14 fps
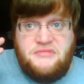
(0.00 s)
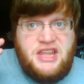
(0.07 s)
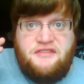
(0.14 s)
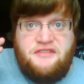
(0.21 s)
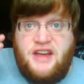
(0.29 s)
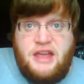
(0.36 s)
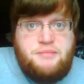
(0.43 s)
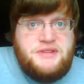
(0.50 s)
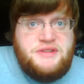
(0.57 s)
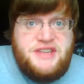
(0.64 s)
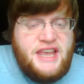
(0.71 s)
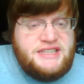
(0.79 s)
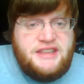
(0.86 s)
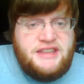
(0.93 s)
If I
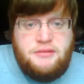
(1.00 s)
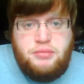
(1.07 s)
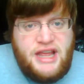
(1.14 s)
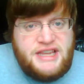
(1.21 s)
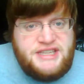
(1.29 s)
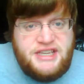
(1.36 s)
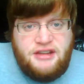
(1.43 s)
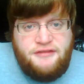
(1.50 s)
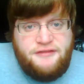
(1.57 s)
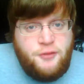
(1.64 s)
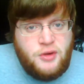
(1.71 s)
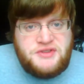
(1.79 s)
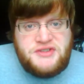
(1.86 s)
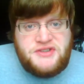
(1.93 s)
possessed the blessing of
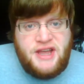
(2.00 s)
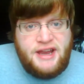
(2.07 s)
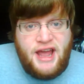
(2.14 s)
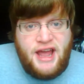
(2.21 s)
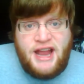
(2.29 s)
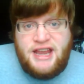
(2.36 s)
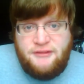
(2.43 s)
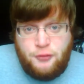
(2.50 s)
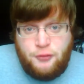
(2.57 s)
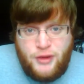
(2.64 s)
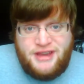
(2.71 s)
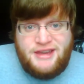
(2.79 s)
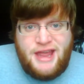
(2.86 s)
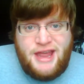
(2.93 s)
foresight, I'd have
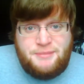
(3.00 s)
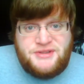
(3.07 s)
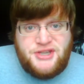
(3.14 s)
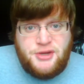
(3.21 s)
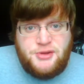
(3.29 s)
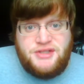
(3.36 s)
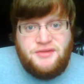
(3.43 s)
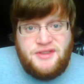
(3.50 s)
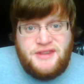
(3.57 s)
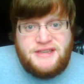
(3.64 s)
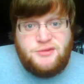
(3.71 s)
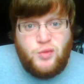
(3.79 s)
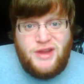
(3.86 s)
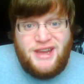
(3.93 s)
written episodes for
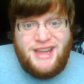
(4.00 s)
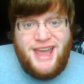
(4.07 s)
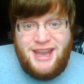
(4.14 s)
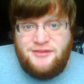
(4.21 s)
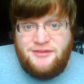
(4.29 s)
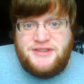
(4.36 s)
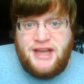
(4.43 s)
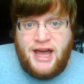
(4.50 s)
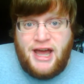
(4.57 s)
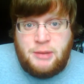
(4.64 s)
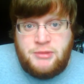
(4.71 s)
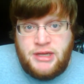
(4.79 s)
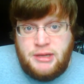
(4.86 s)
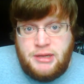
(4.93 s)
this week ahead of
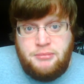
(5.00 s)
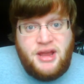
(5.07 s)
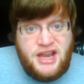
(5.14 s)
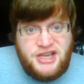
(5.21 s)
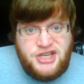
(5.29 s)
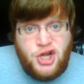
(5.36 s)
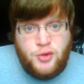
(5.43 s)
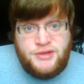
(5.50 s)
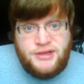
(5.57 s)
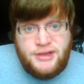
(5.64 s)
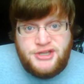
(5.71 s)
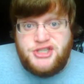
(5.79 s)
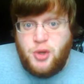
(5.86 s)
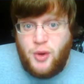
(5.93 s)
time, but I don't,
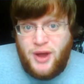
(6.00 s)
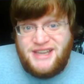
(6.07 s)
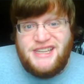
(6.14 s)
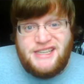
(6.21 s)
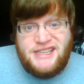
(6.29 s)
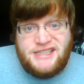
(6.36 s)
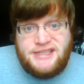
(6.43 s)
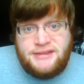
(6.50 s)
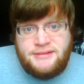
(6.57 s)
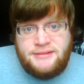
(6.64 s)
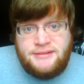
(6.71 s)
so I didn't.